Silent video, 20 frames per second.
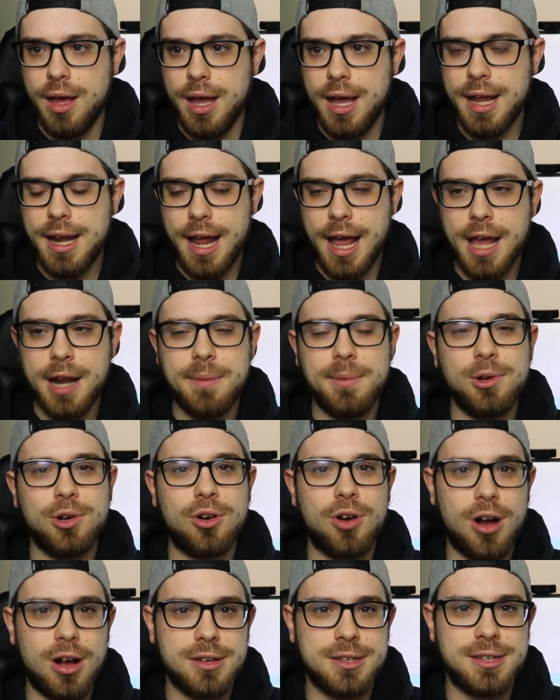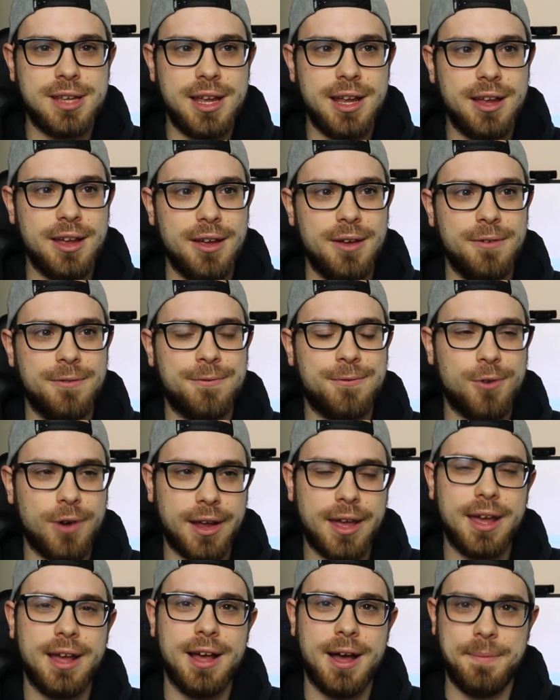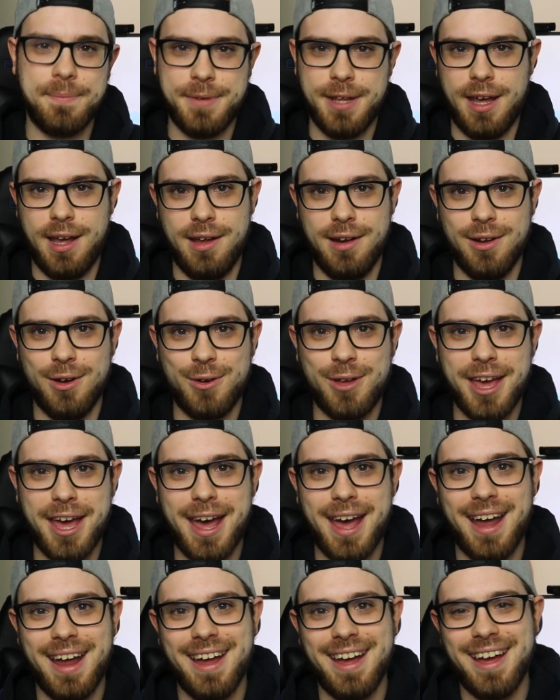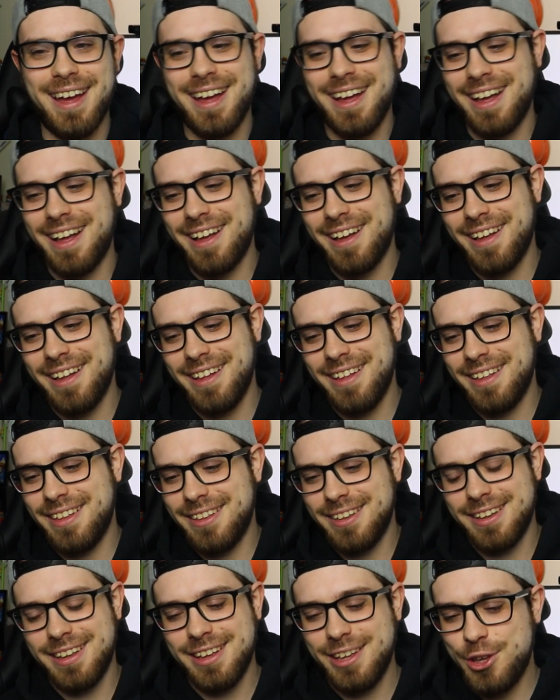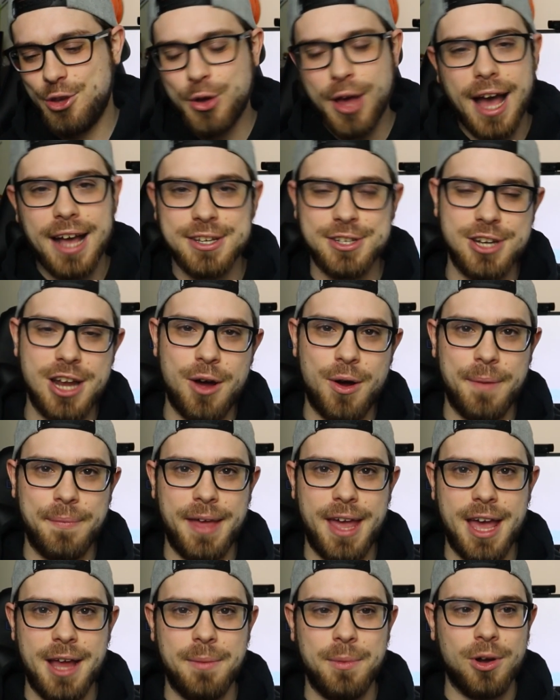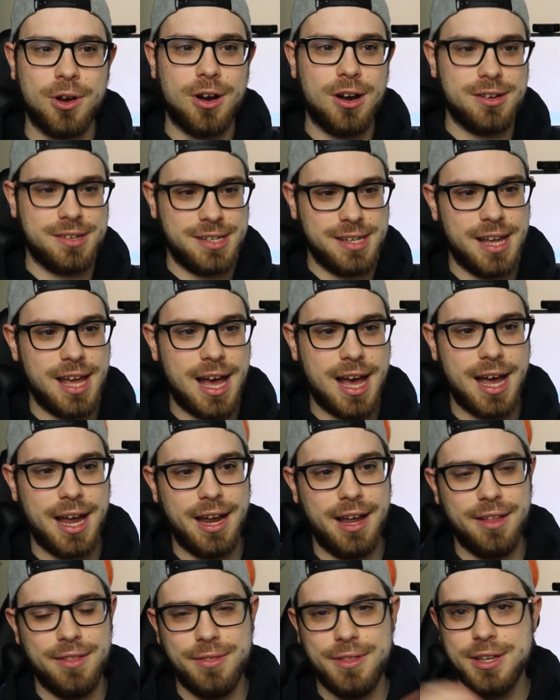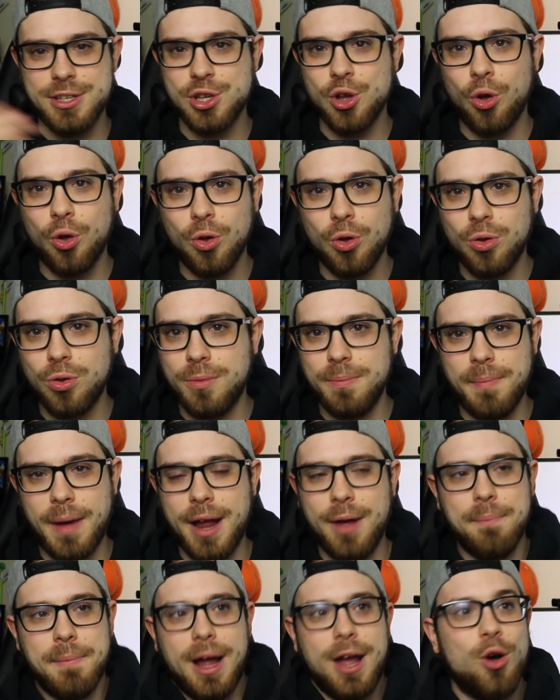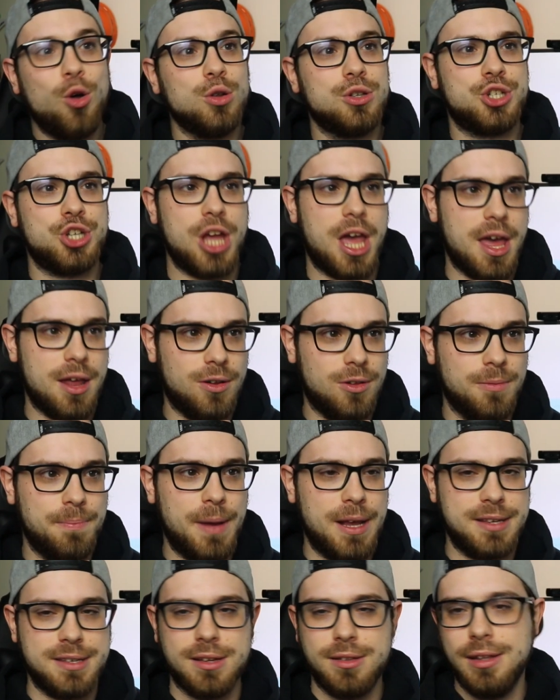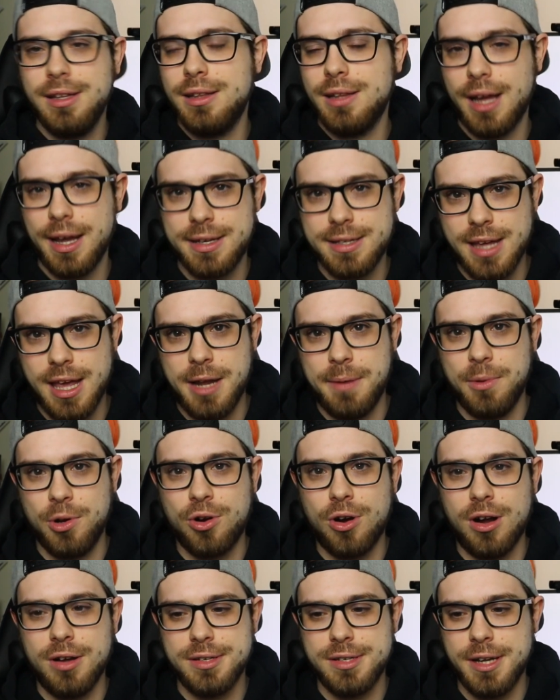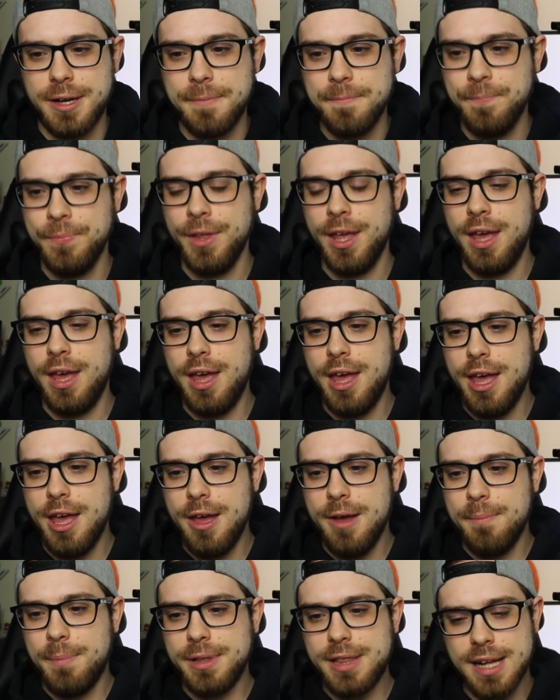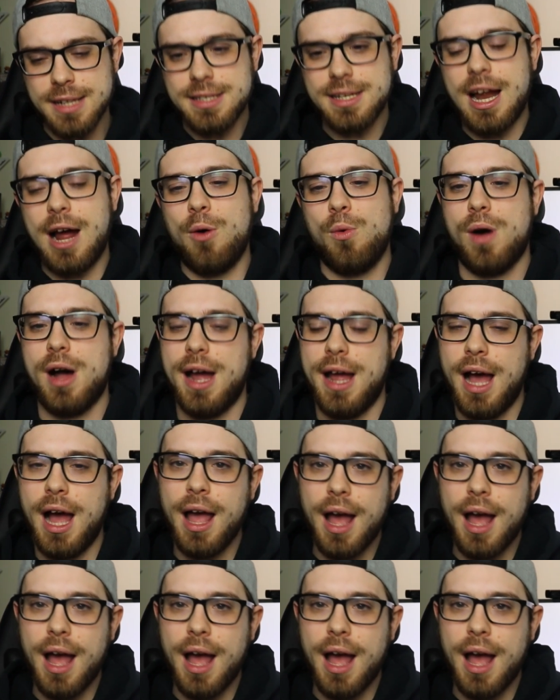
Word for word: An Animal Crossing freaking update. Okay. You guys know I'm the Animal Crossing guy. This whole, my, my whole channel basically likes Animal Crossing, but that's not why.